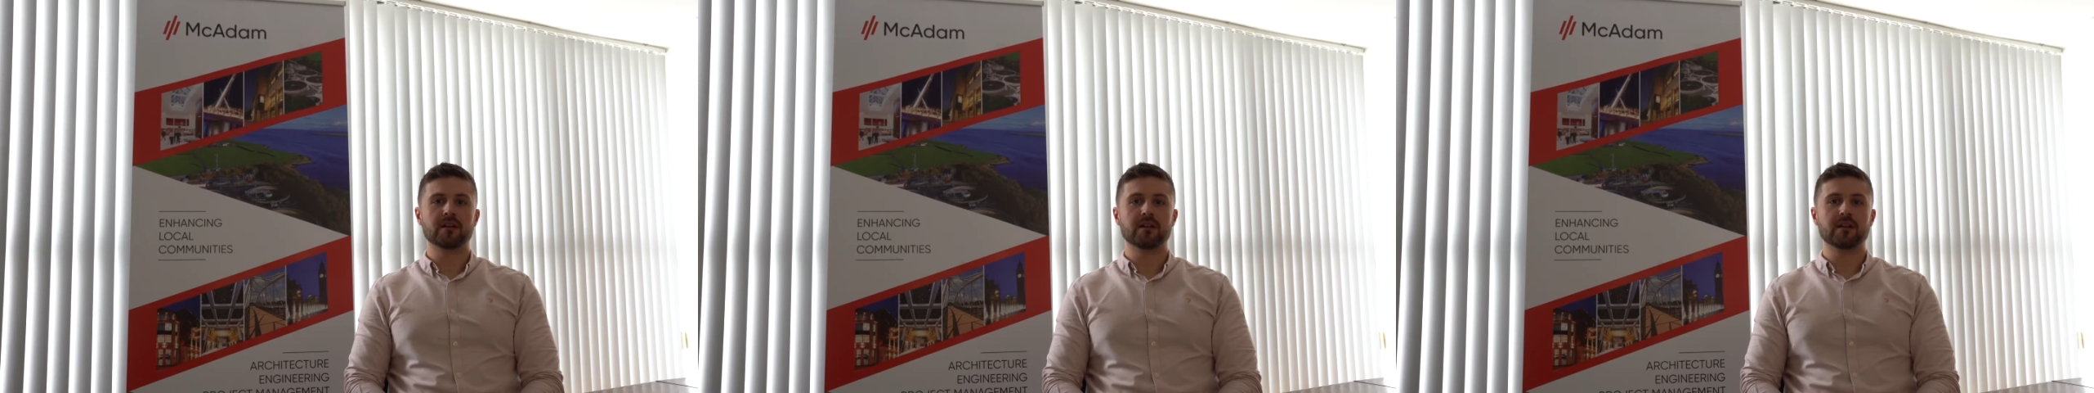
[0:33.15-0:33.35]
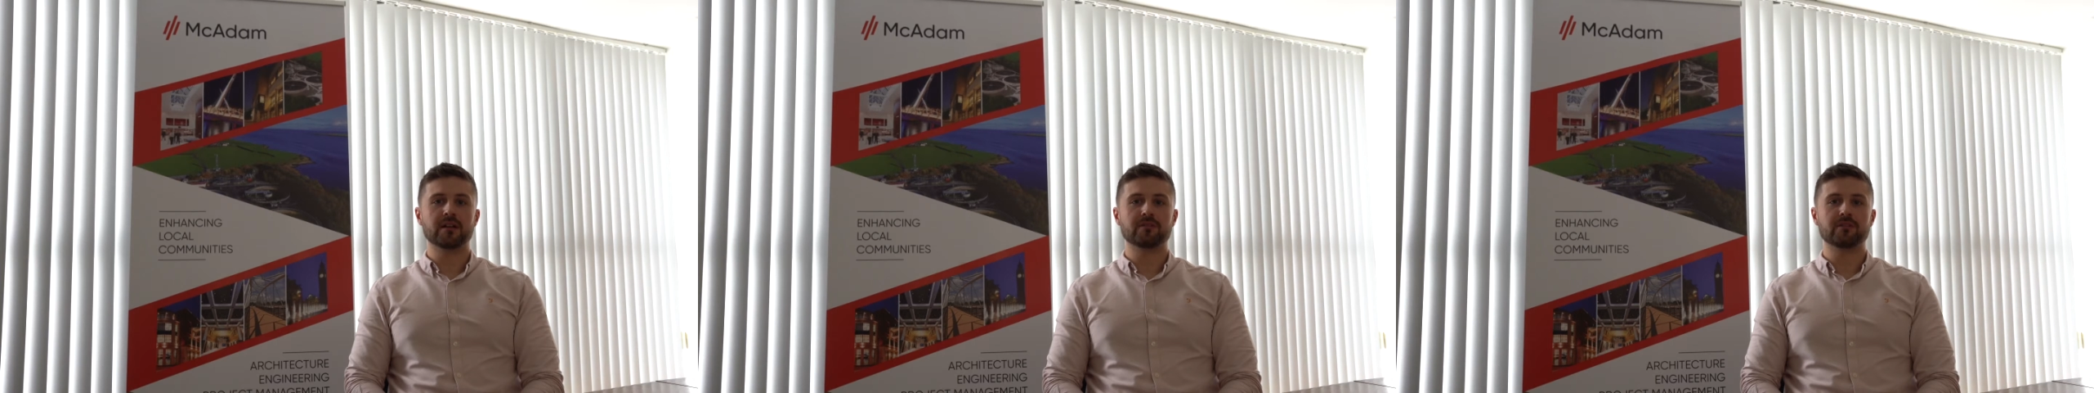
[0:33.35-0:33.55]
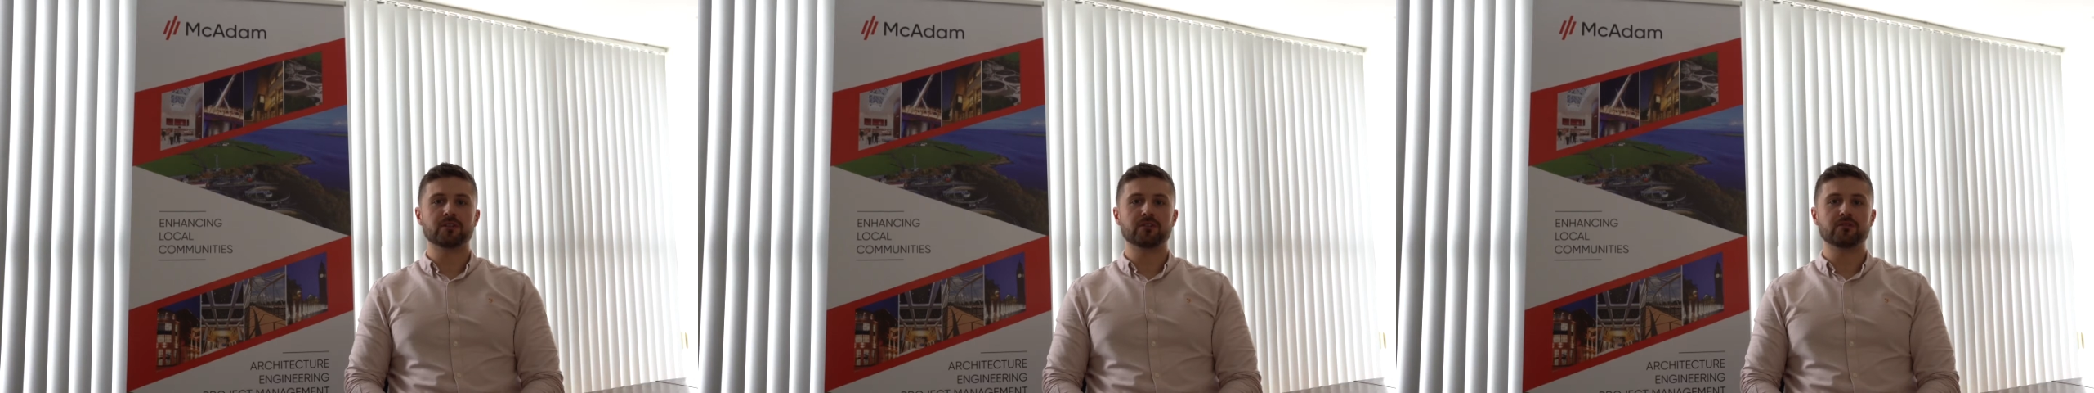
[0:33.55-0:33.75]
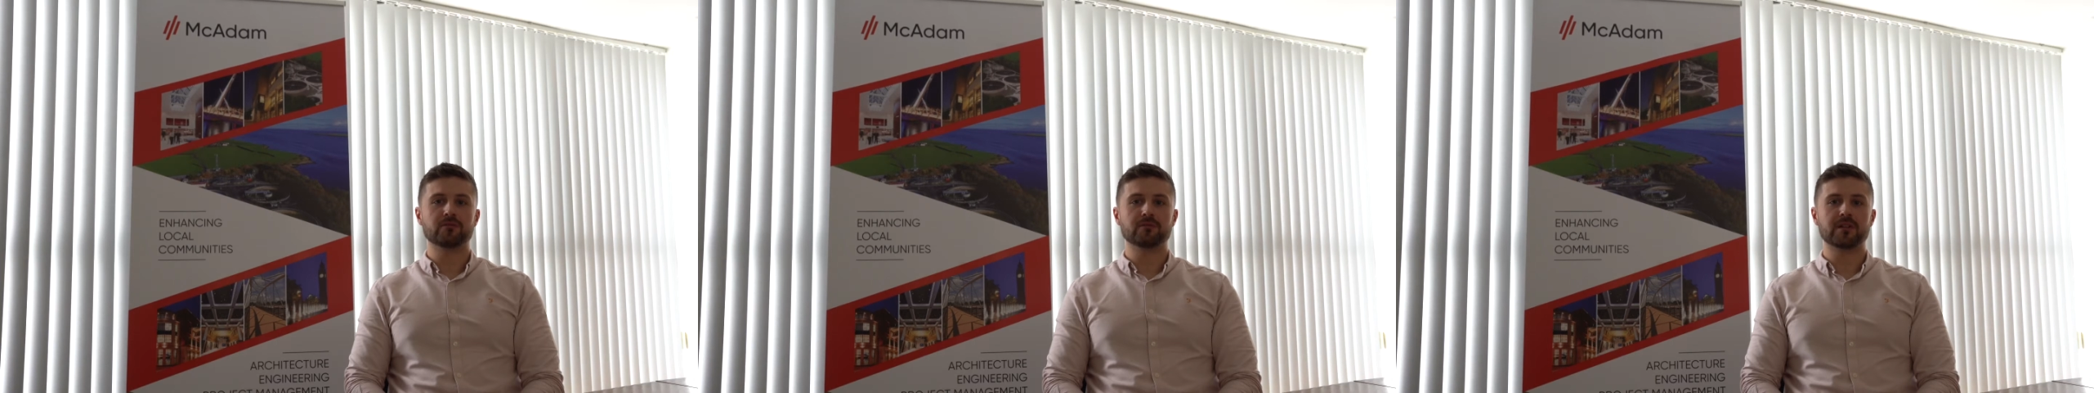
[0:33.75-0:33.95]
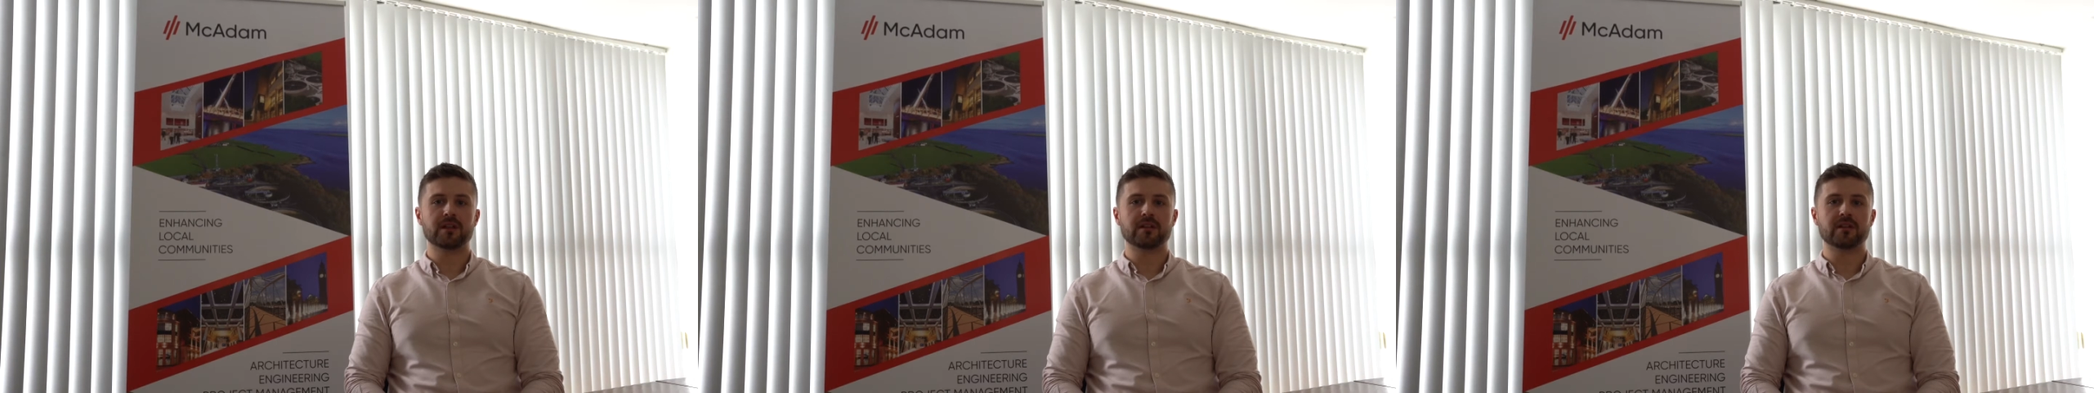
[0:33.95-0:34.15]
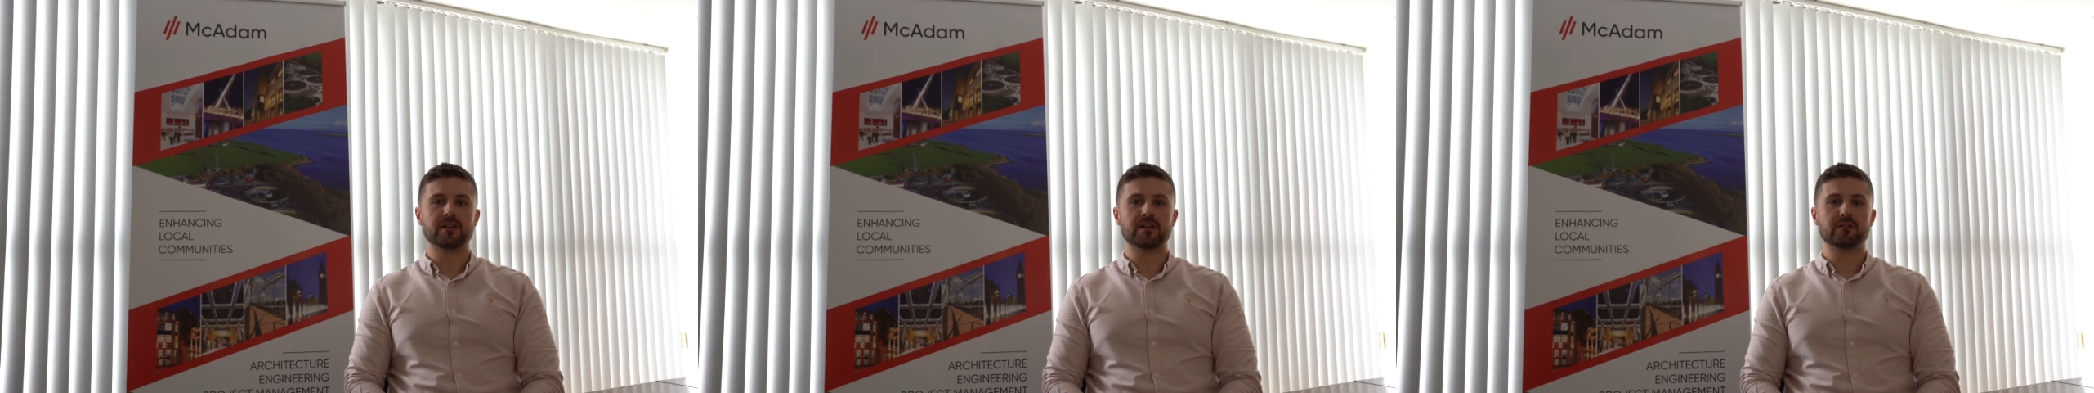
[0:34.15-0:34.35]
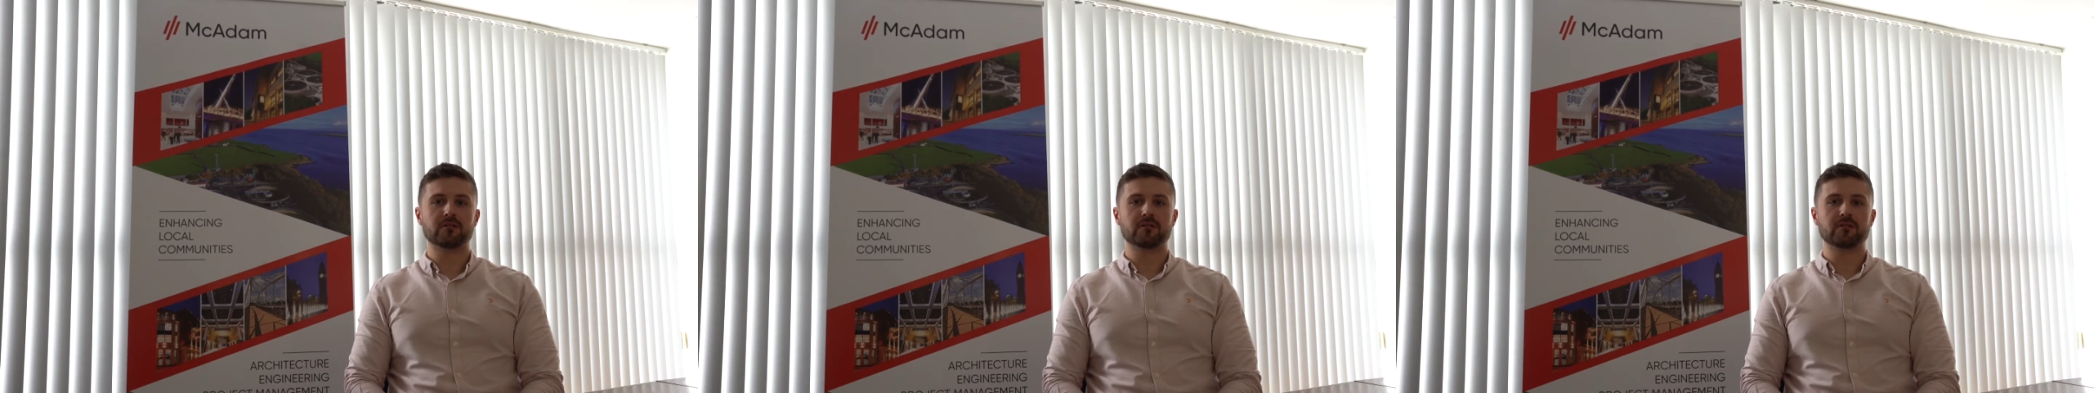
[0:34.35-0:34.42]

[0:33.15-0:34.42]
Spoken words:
You never know from day to day